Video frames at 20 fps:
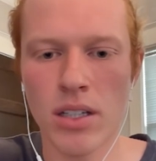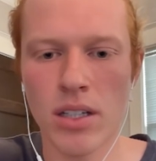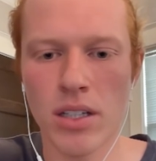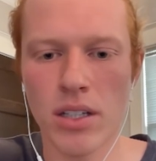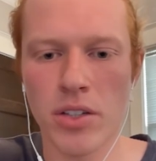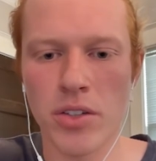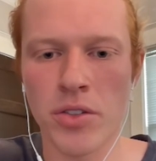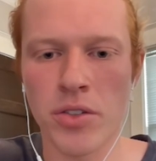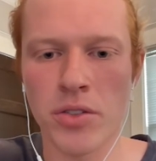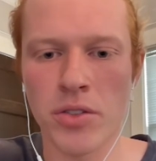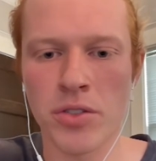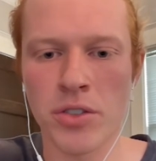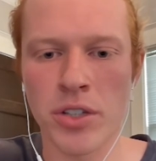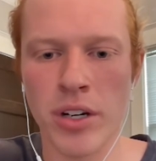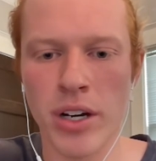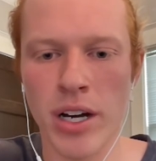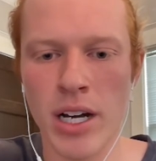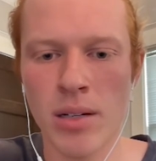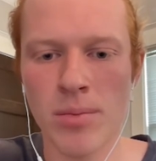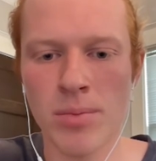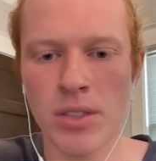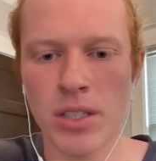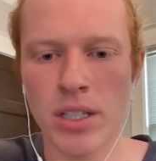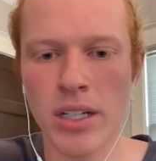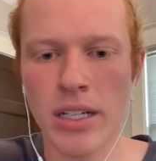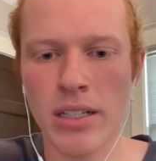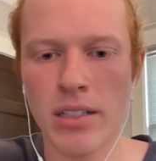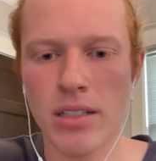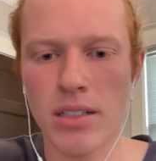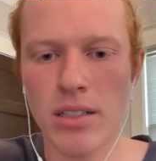user
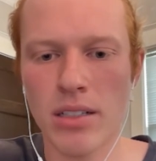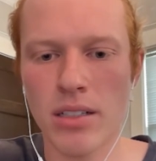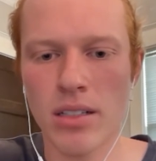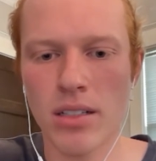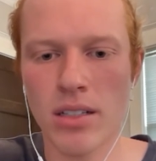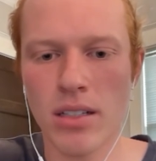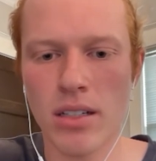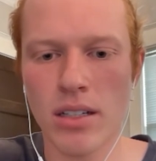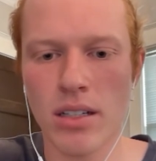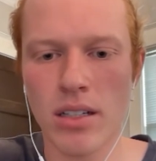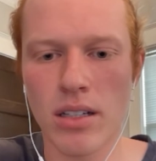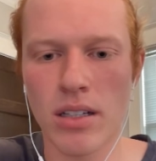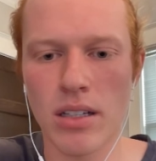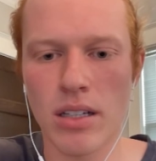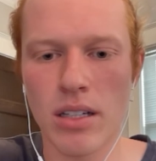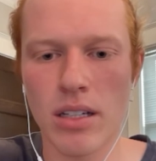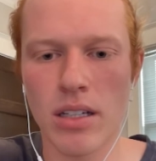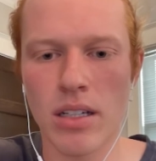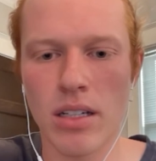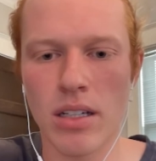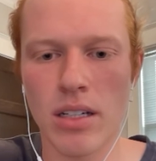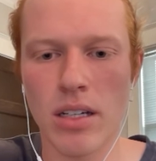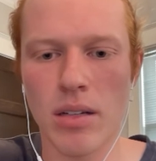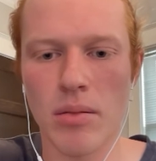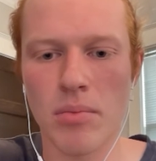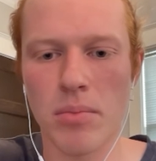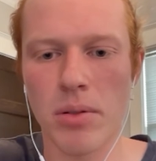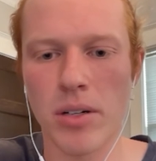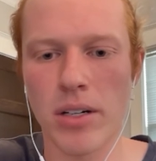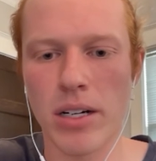object and then
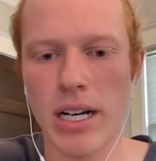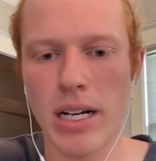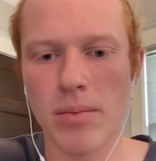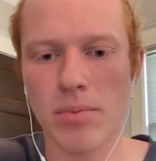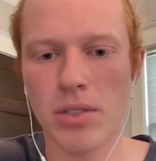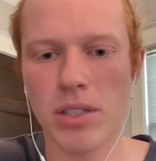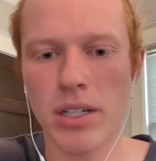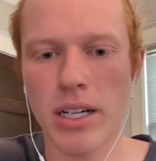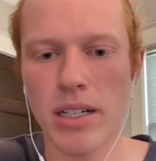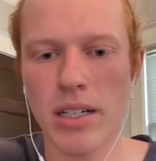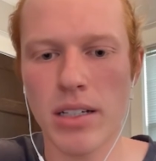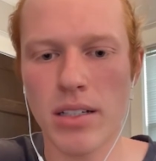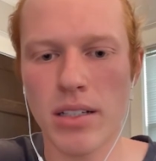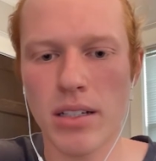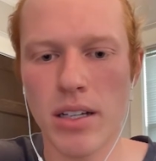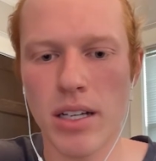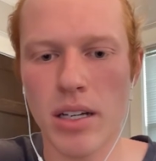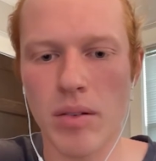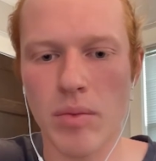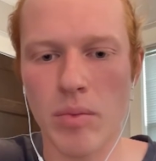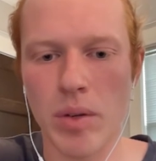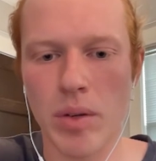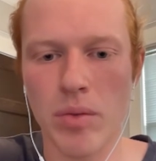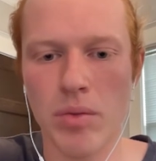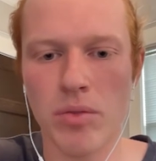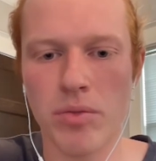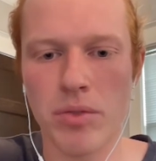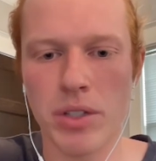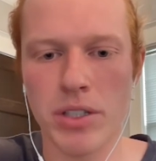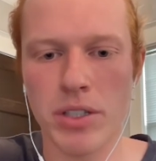input object, and we
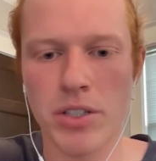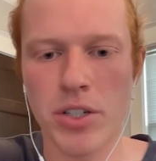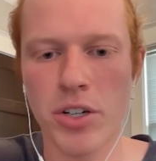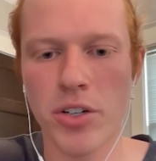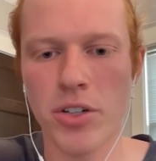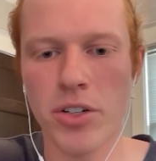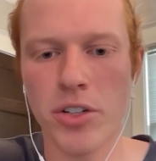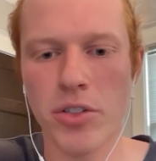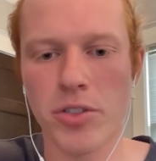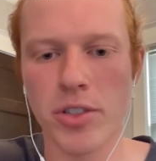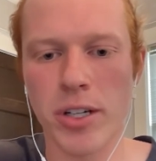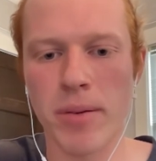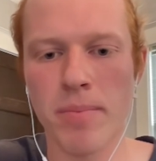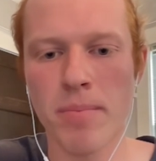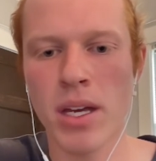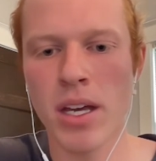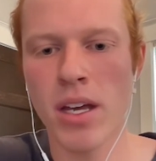will return user.